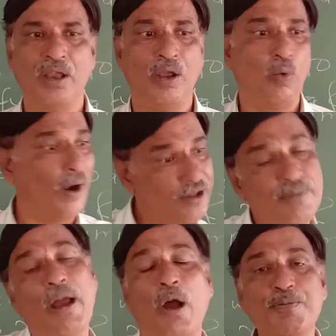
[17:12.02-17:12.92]
What is in
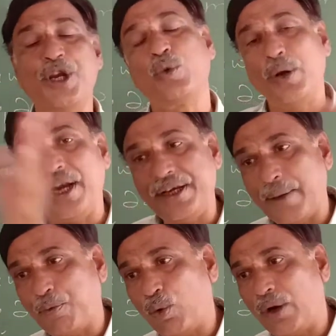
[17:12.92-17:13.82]
by object
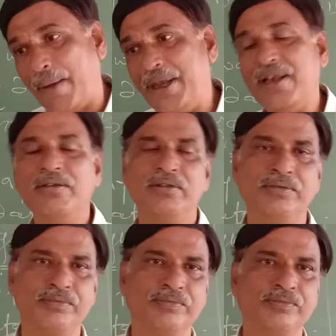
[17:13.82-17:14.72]
oriented
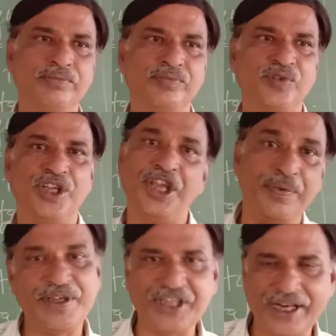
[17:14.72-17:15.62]
programming? In
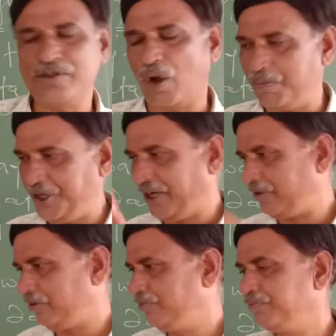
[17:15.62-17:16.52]
which there is object.
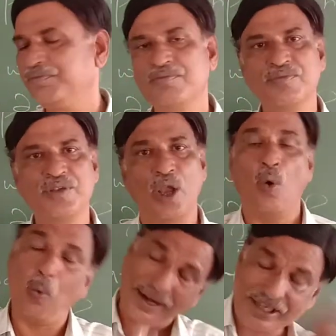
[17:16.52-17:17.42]

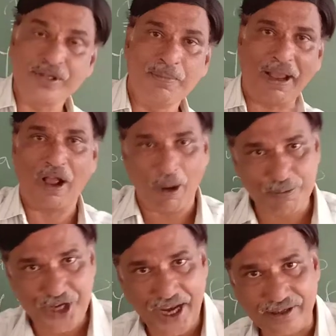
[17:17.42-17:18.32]
What is in by
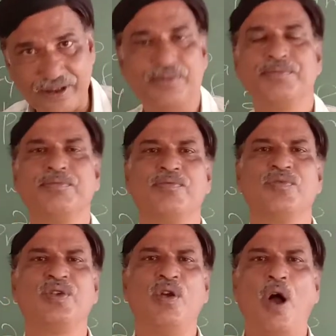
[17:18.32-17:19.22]
object?
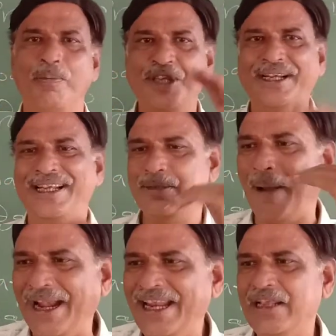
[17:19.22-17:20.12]
Object is
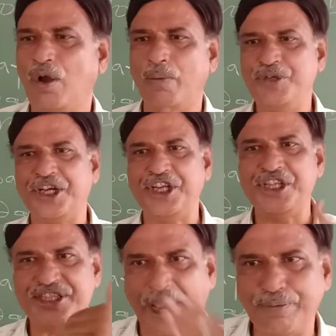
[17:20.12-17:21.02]
binding, object
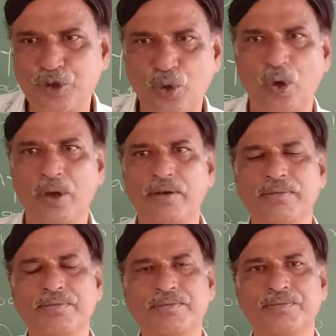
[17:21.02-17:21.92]
is capsule
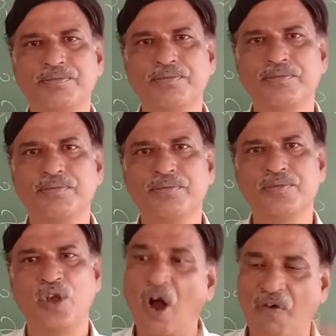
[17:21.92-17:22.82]

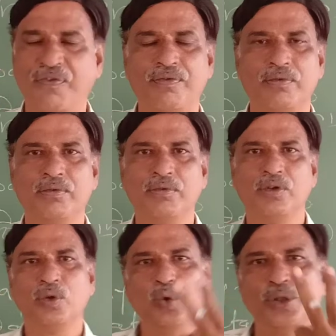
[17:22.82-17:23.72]

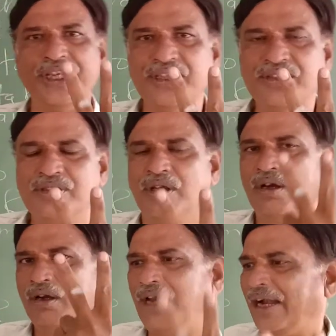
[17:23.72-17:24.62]
of two things,
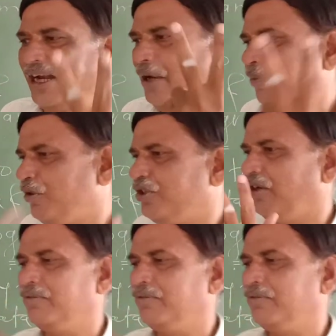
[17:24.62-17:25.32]
data and function.